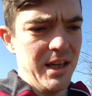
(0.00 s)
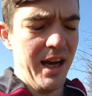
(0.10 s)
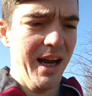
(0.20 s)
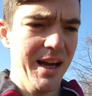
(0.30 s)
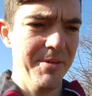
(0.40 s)

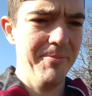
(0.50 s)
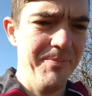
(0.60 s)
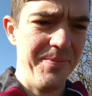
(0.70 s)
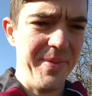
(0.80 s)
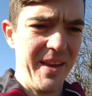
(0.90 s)

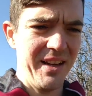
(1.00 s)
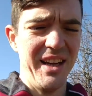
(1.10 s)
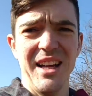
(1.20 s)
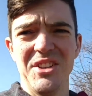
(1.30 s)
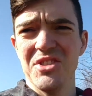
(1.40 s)
and
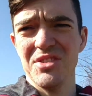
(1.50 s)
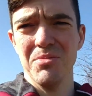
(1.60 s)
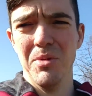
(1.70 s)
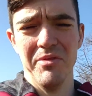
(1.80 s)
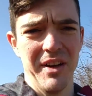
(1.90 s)
yeah, it's just
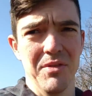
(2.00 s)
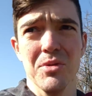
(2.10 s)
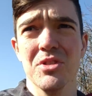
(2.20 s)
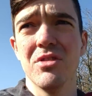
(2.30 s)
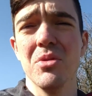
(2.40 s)
one thing I've
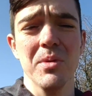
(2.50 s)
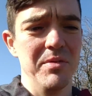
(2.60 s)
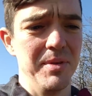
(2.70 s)
always struggled with,